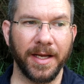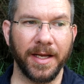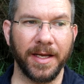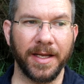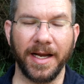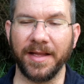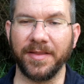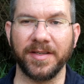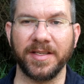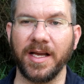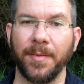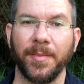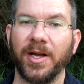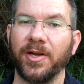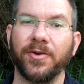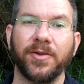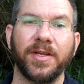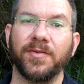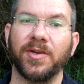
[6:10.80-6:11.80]
and at the time
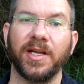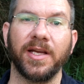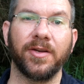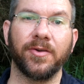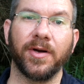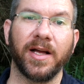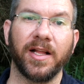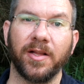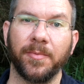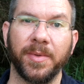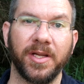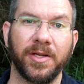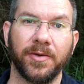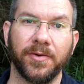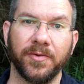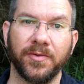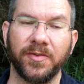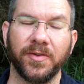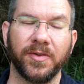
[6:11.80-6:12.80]
I couldn't even handle
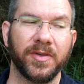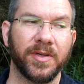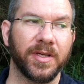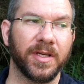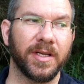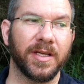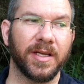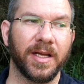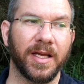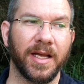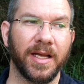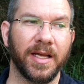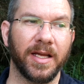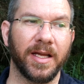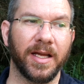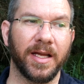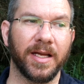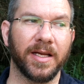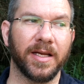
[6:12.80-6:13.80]
jalapenos,
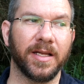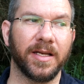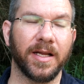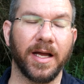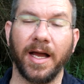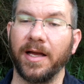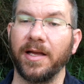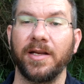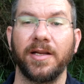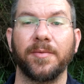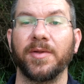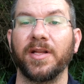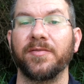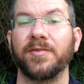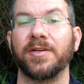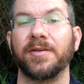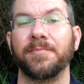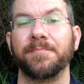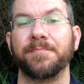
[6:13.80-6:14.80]
and I ended up
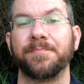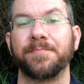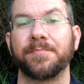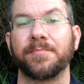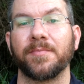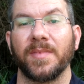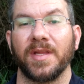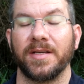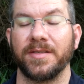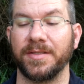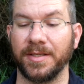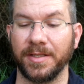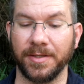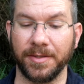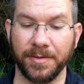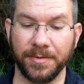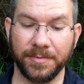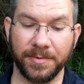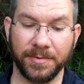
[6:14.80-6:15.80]
loving it.
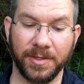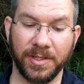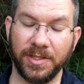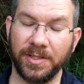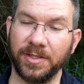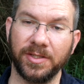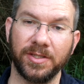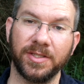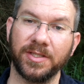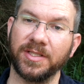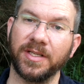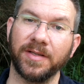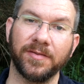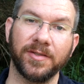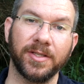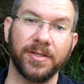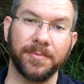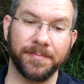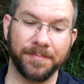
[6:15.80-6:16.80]
So you just
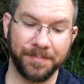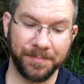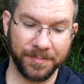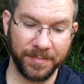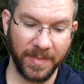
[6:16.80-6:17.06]
never know.